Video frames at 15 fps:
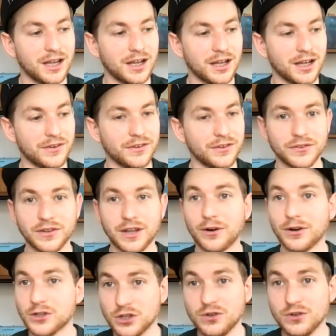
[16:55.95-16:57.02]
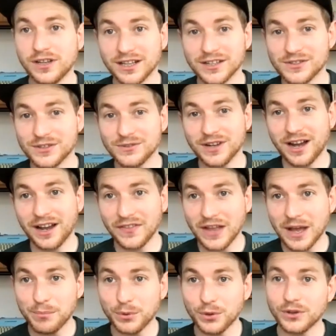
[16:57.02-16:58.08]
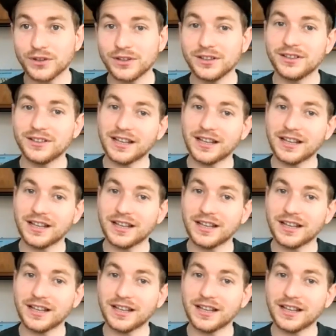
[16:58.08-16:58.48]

And there are two kings who die in that book.